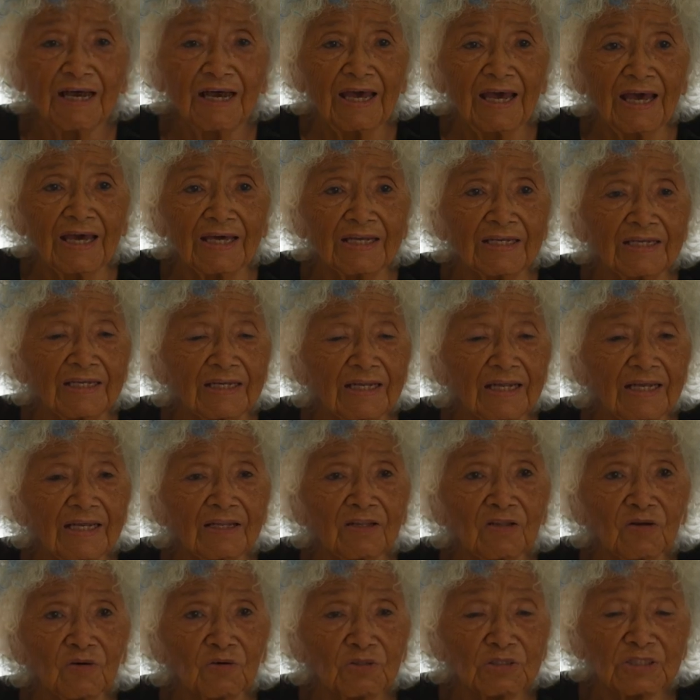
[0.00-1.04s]
And
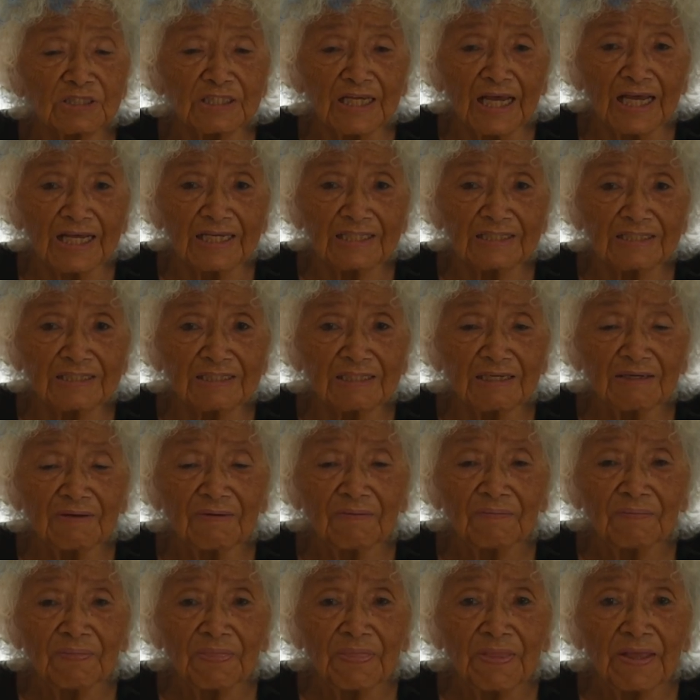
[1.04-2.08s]
in those days,
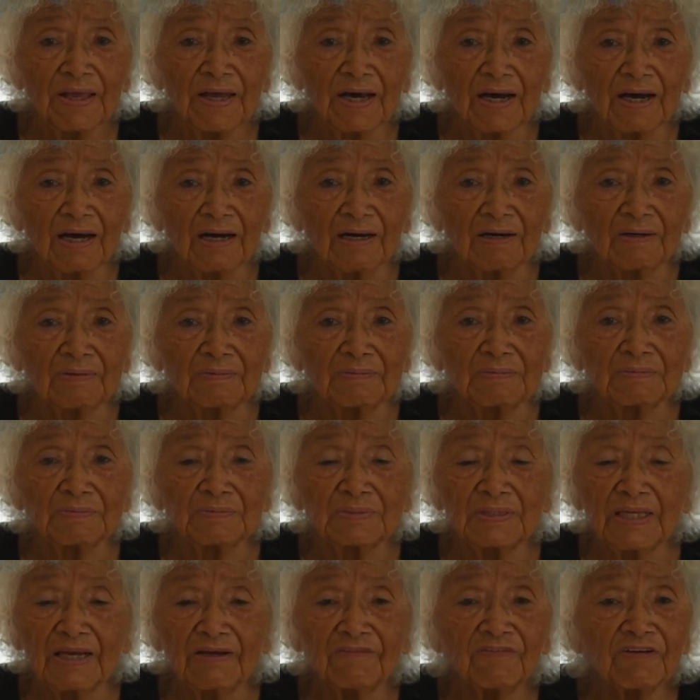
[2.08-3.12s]

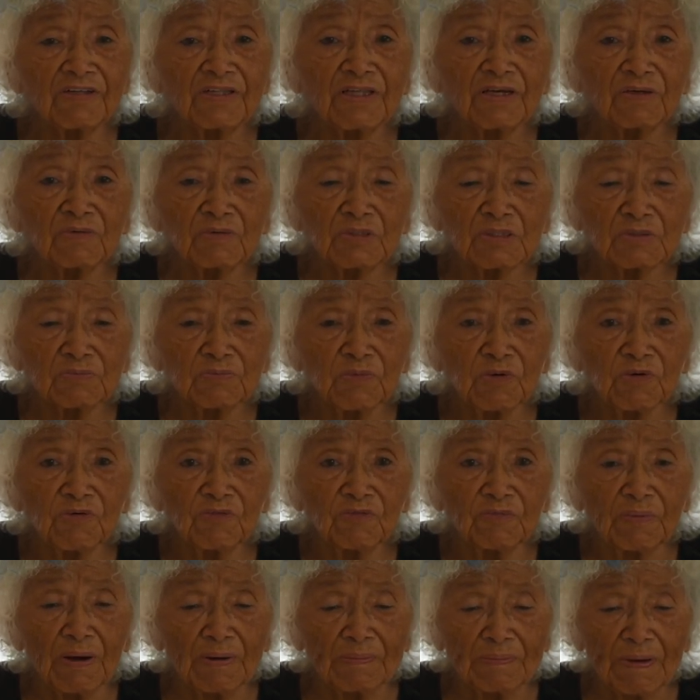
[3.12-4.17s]
everything was
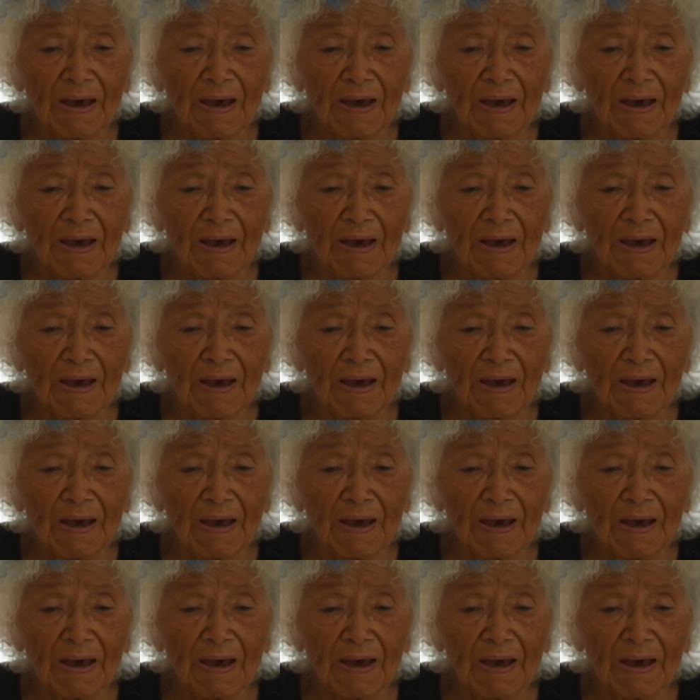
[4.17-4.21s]
moved by